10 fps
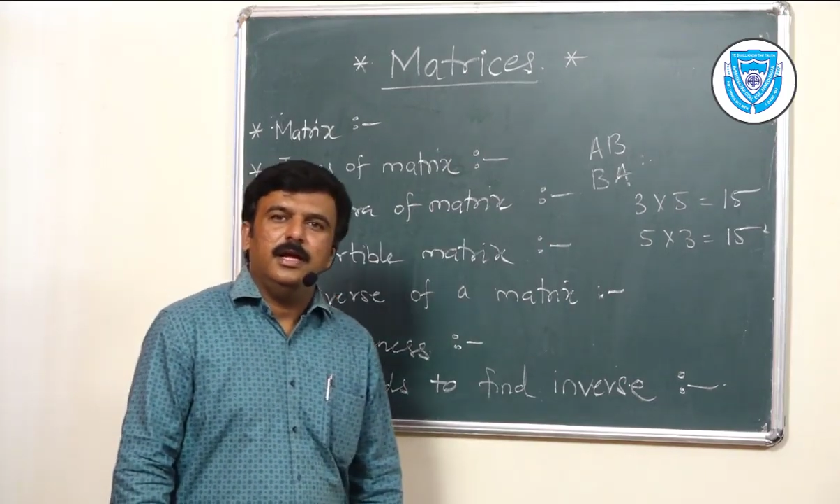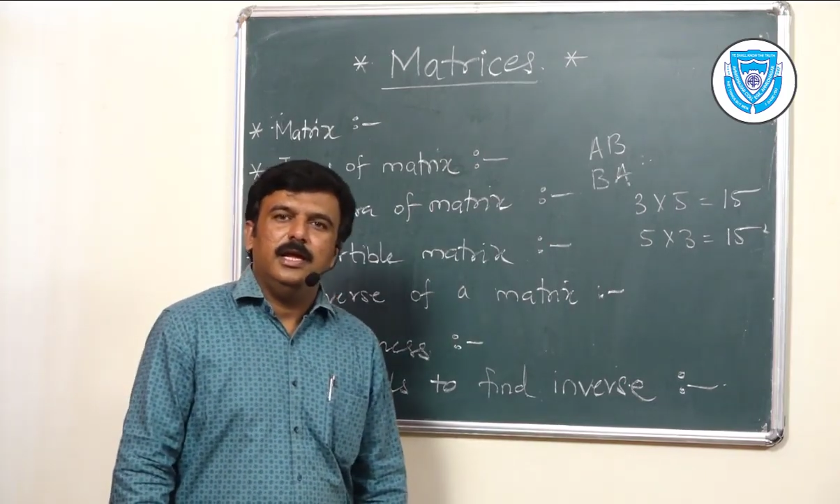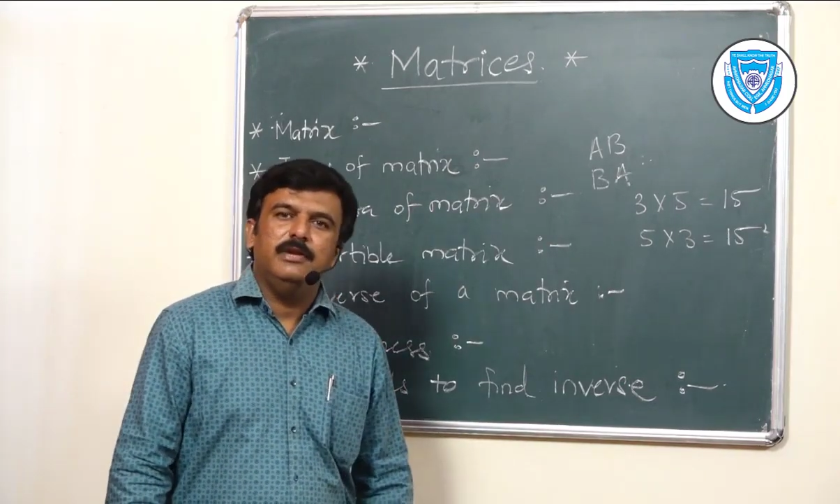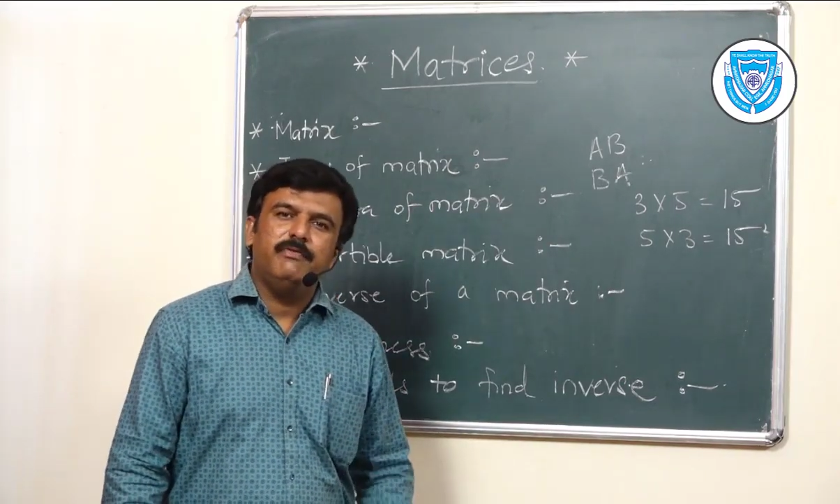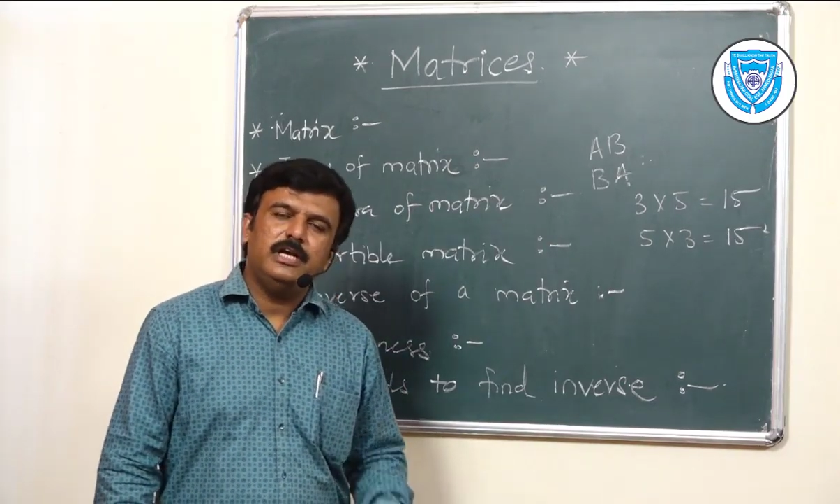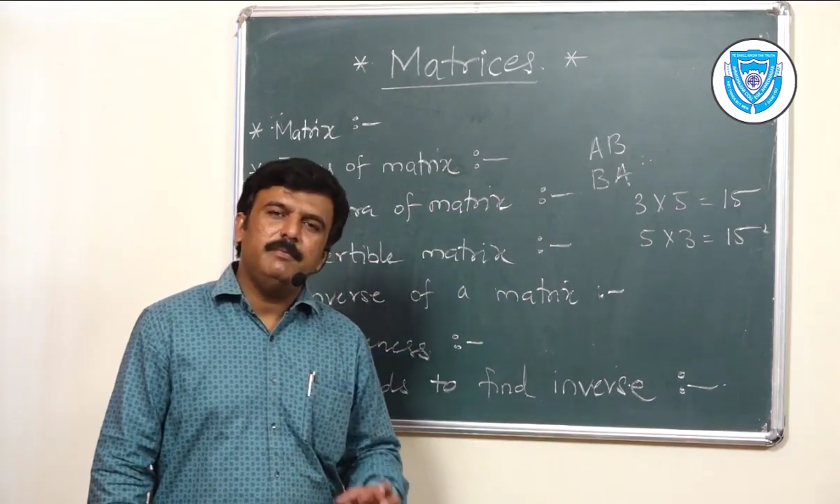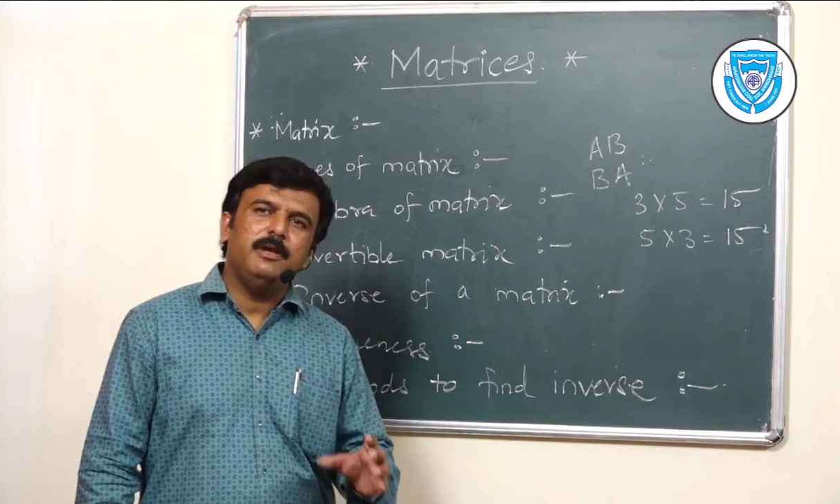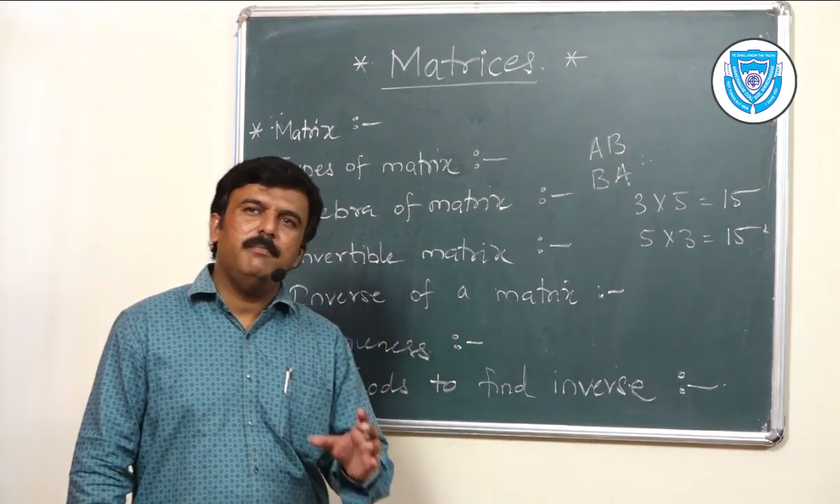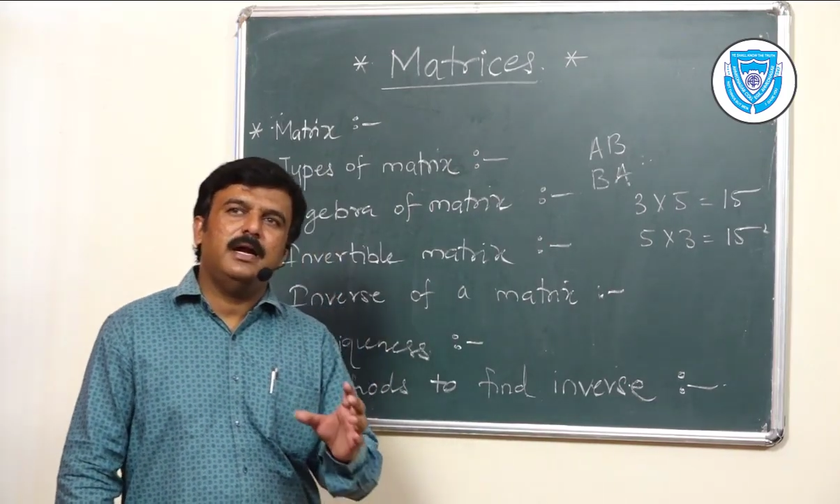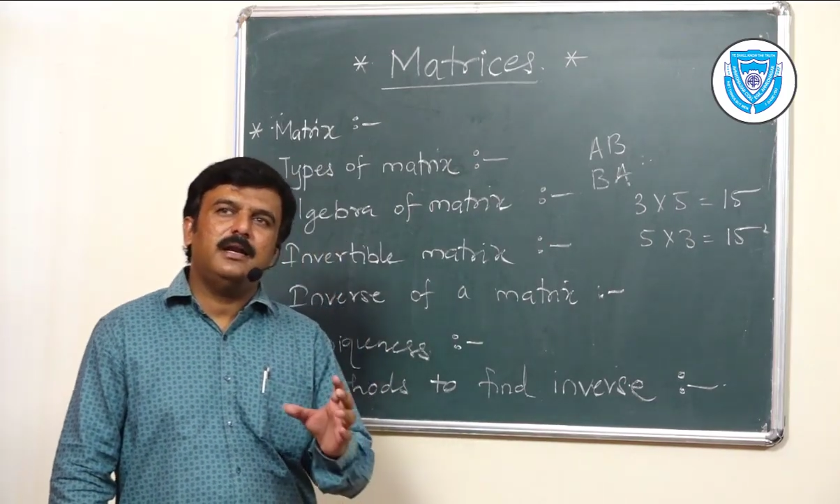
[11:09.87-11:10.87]

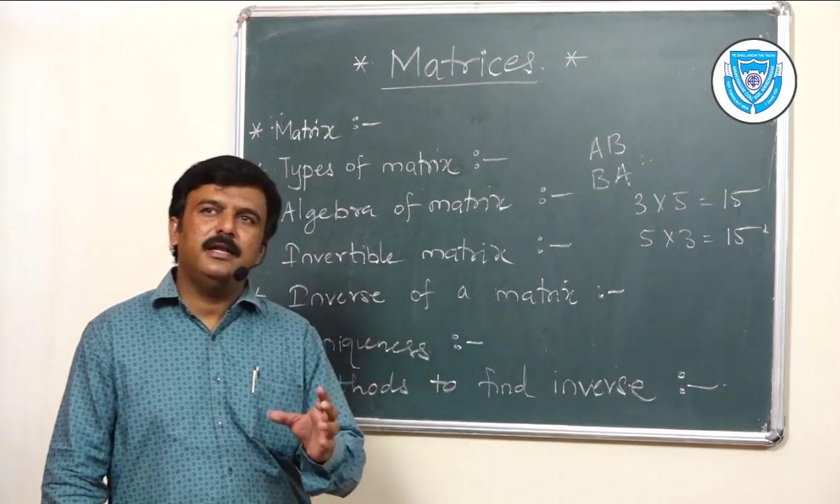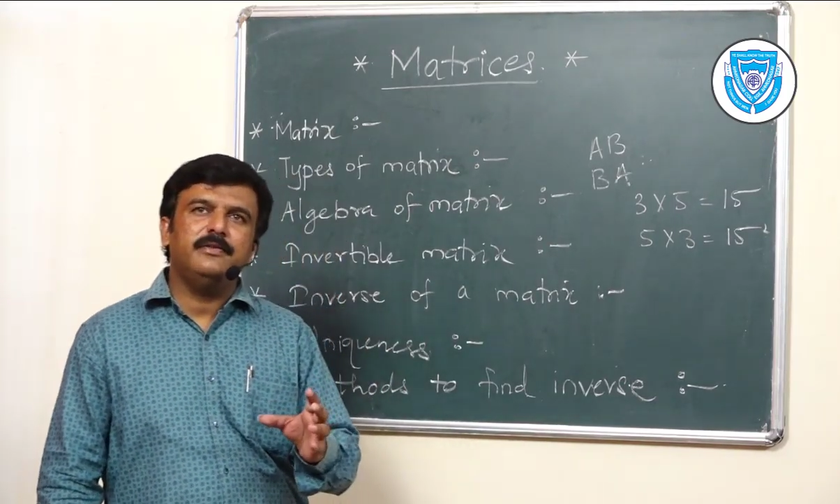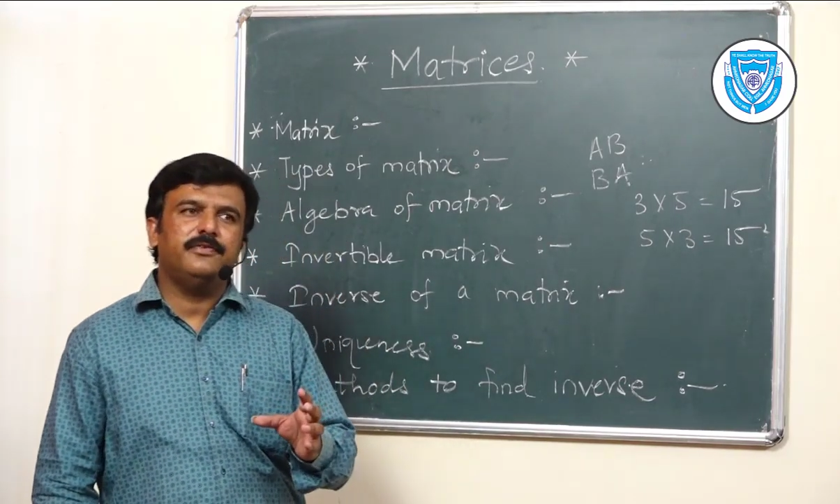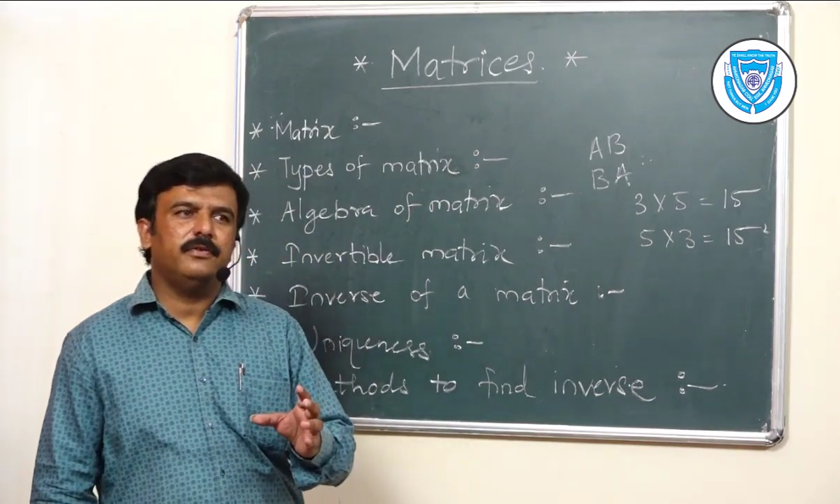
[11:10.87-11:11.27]
Invertible matrix,